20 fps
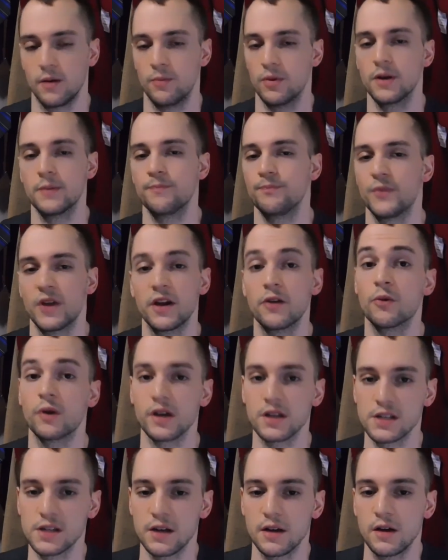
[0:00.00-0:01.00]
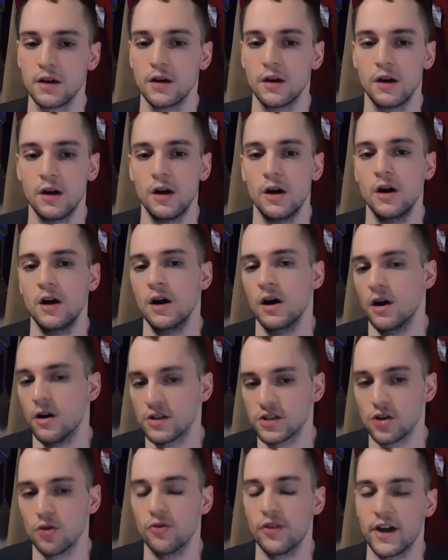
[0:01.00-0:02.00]
But anyways,
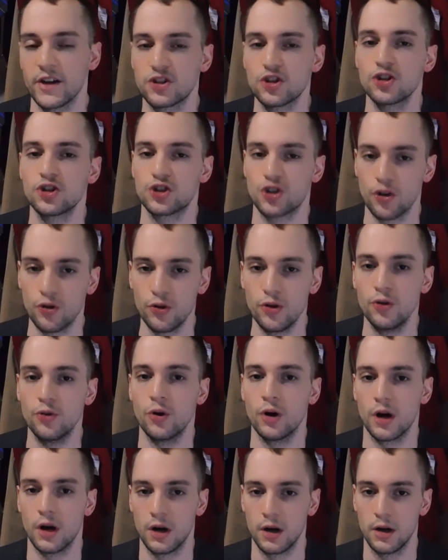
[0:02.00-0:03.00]
so that should show you